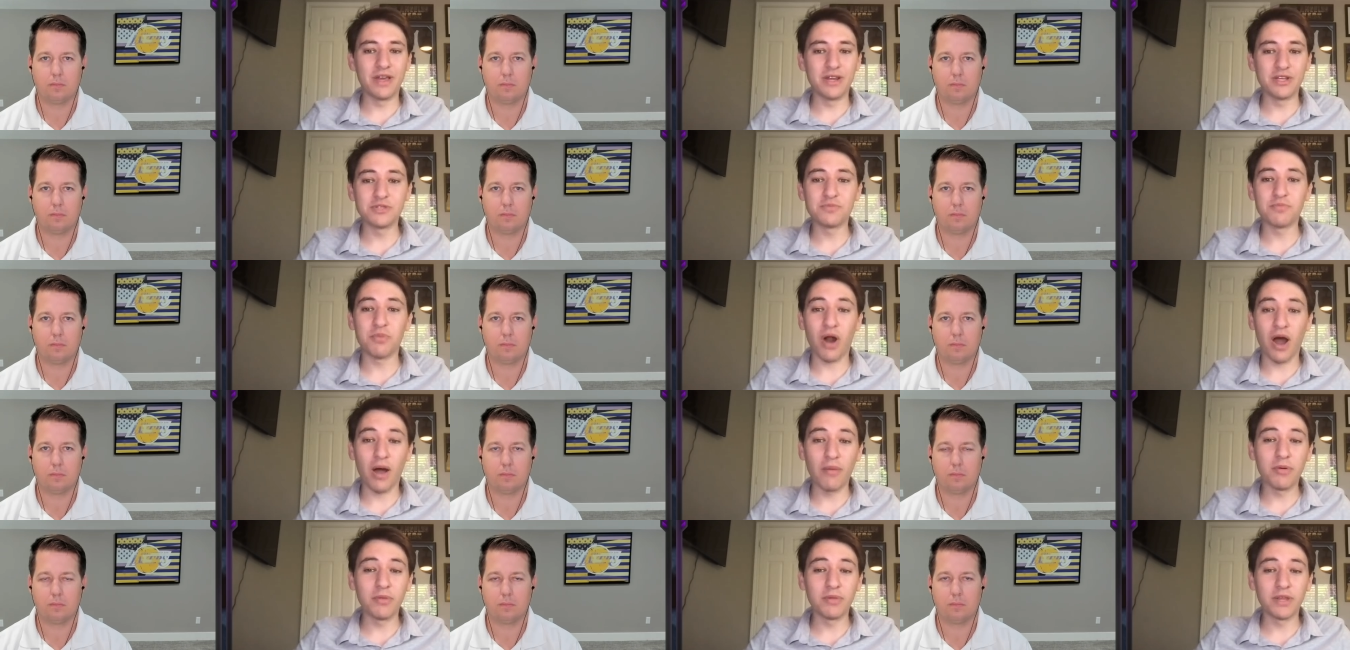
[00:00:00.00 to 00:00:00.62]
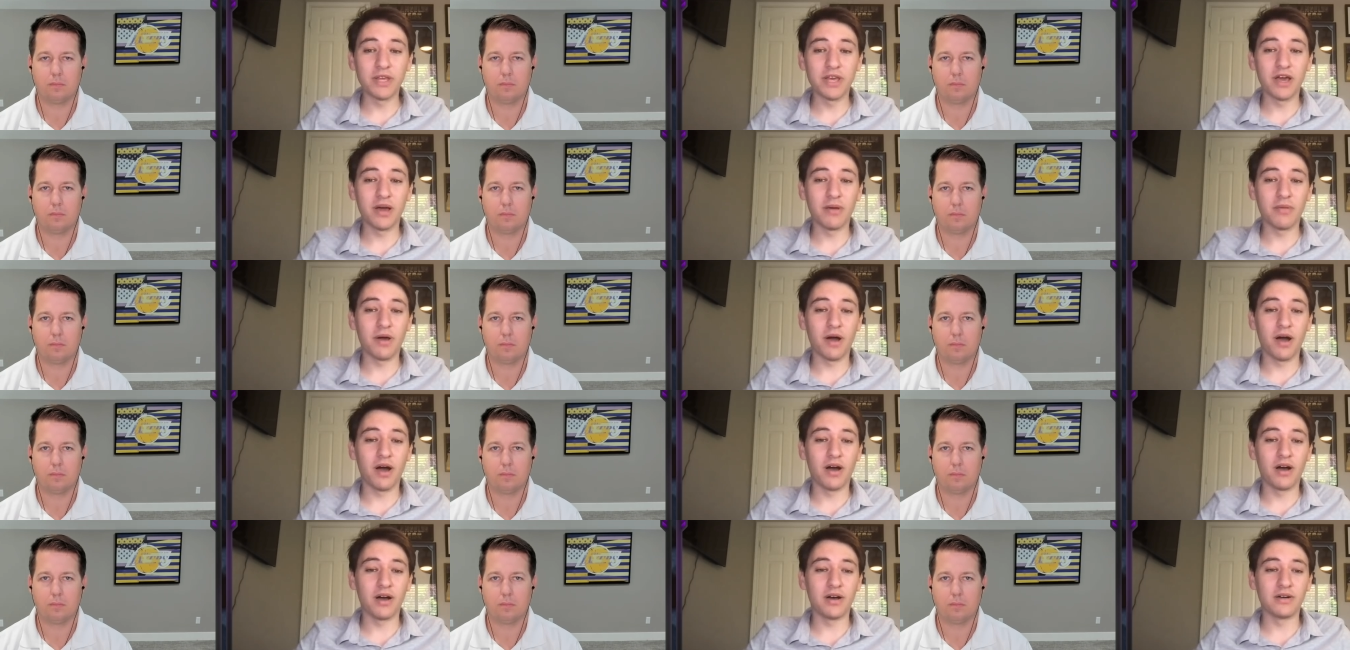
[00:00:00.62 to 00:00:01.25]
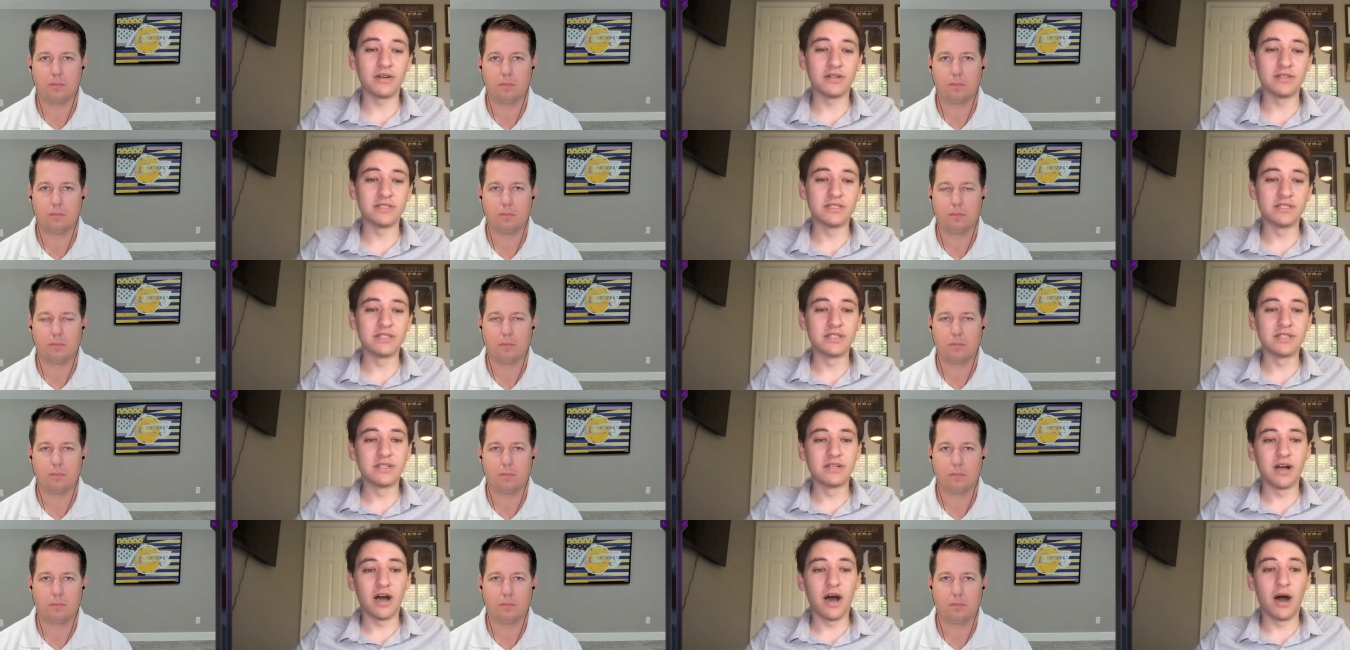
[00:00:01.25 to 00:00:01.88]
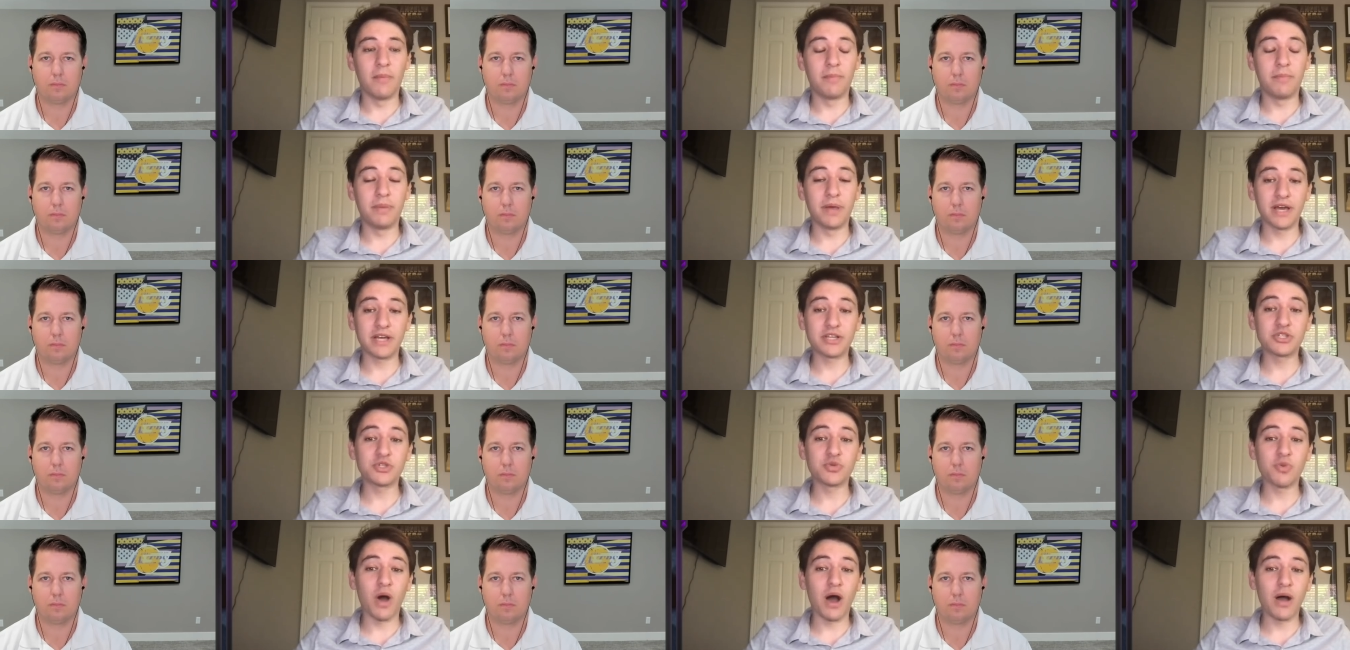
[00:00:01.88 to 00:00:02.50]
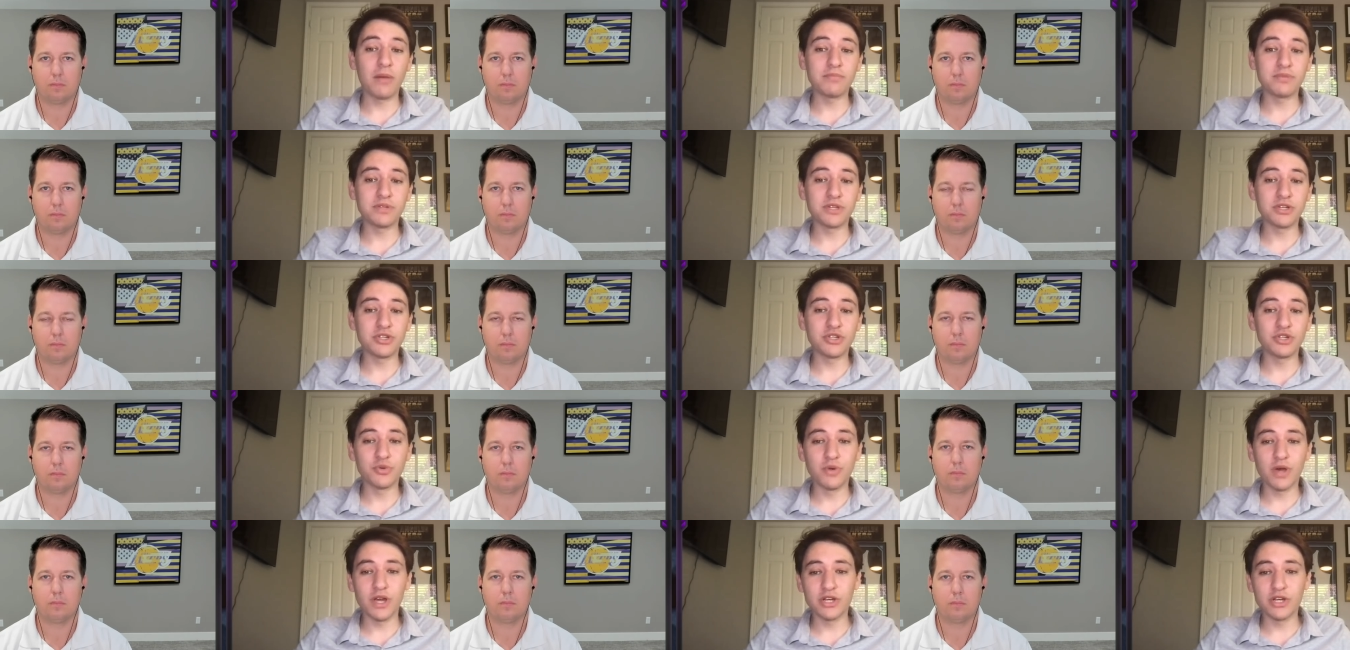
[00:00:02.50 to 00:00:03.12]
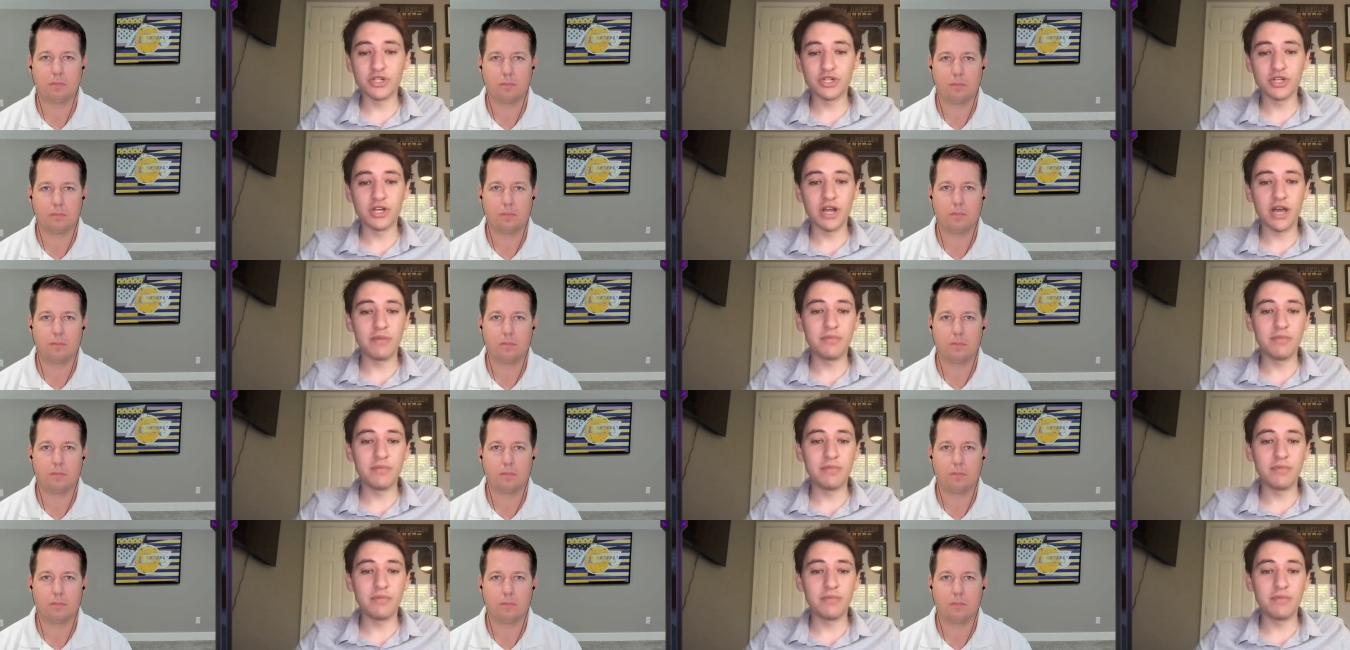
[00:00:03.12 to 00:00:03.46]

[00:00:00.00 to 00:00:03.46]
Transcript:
Speaker 1: is probably a pick swap situation.